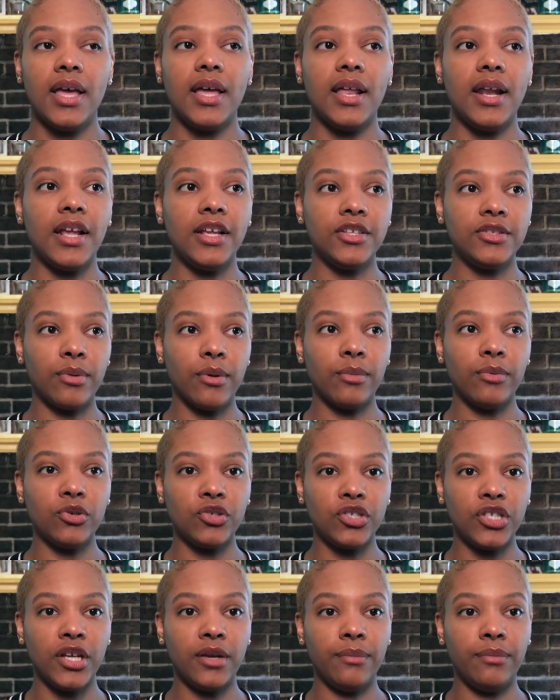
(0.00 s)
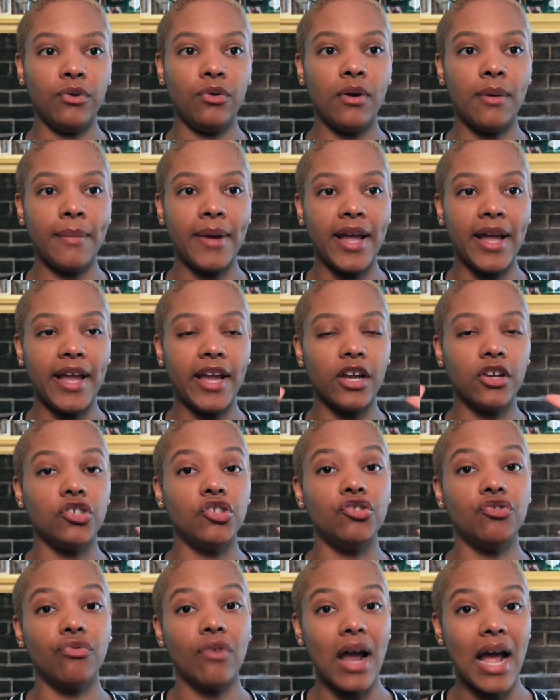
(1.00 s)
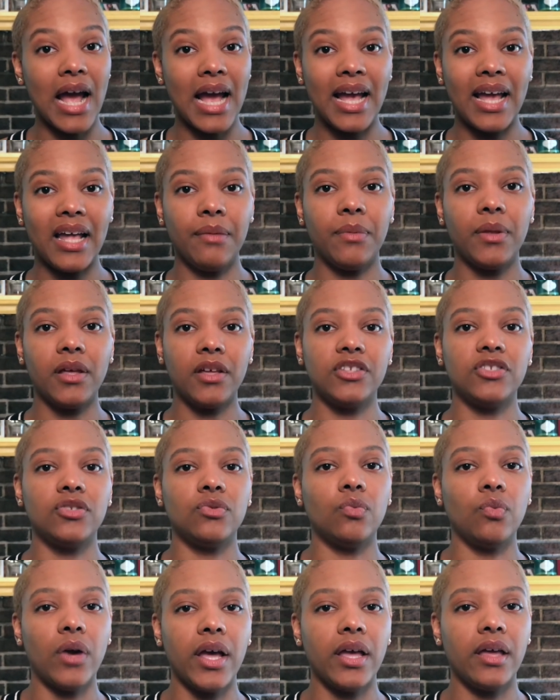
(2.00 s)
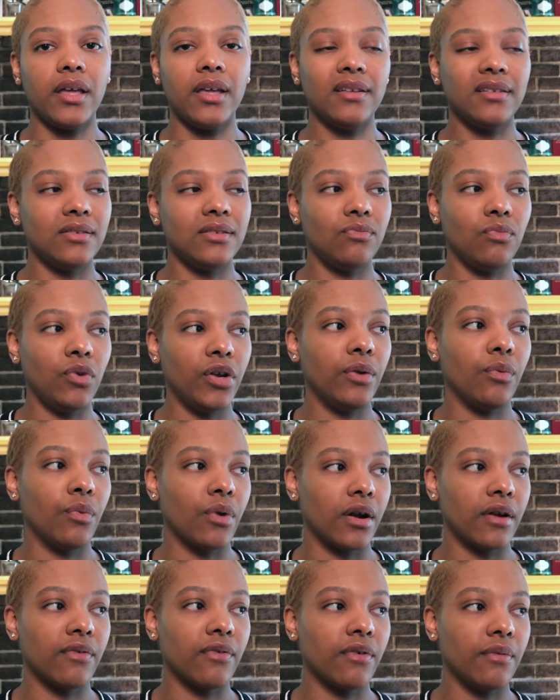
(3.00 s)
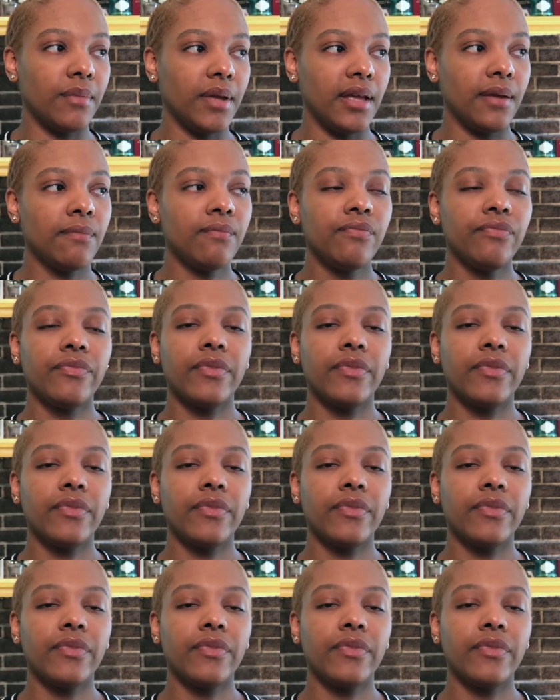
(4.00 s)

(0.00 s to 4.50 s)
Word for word: And I use purple shampoo on my hair dry because wet, it wouldn't work for me.